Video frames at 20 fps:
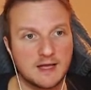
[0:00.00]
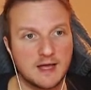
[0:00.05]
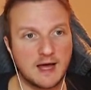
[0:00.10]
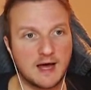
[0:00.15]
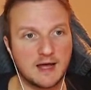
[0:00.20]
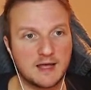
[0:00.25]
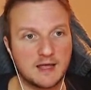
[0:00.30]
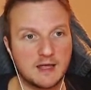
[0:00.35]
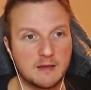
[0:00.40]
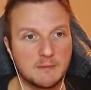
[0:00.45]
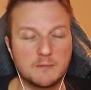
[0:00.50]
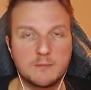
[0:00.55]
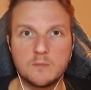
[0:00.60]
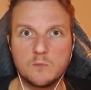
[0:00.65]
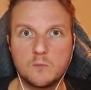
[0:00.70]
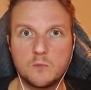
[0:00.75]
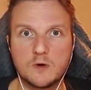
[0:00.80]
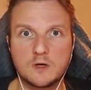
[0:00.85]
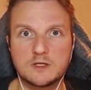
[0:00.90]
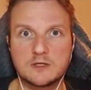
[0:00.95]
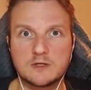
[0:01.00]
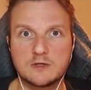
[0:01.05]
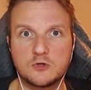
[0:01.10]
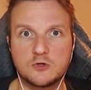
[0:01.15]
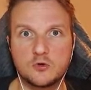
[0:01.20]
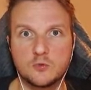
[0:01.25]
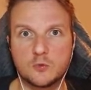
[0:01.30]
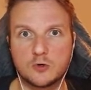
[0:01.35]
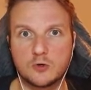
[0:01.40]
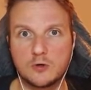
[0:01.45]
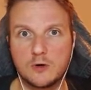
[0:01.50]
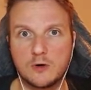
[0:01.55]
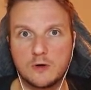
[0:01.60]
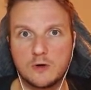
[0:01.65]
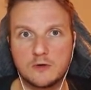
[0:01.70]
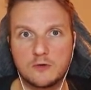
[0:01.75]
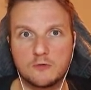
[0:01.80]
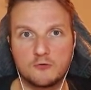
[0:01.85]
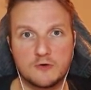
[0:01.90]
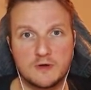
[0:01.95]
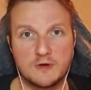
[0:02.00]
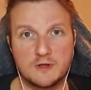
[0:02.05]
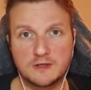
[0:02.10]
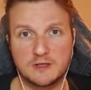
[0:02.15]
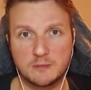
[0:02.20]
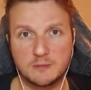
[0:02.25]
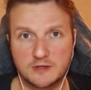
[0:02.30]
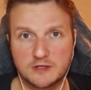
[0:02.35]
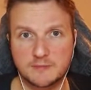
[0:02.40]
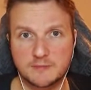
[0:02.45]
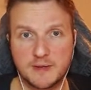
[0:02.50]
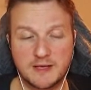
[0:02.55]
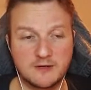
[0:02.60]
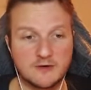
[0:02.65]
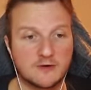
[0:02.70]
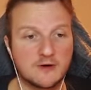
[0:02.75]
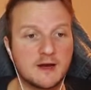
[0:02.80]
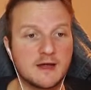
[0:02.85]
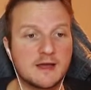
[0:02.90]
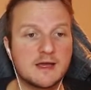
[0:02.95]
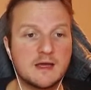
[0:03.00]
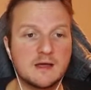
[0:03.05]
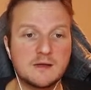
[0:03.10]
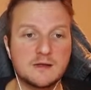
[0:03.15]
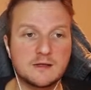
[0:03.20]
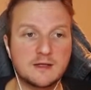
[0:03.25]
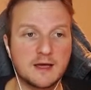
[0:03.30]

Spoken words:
I am what you would call a reasonable spender, I guess.